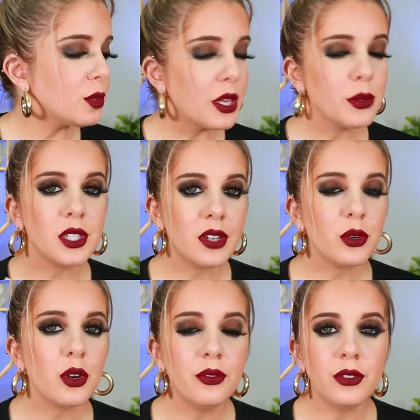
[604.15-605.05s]
to play with
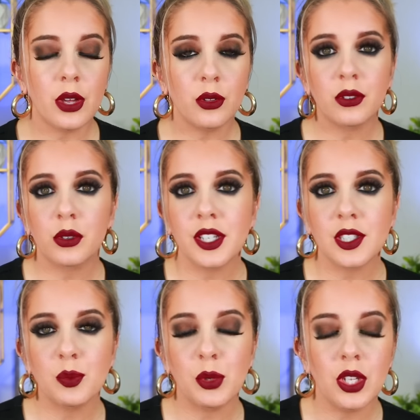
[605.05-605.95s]
several of
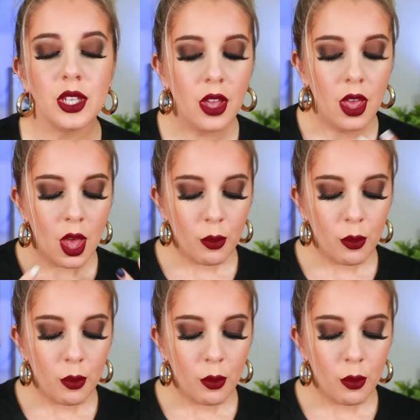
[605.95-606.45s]
Florasis beauty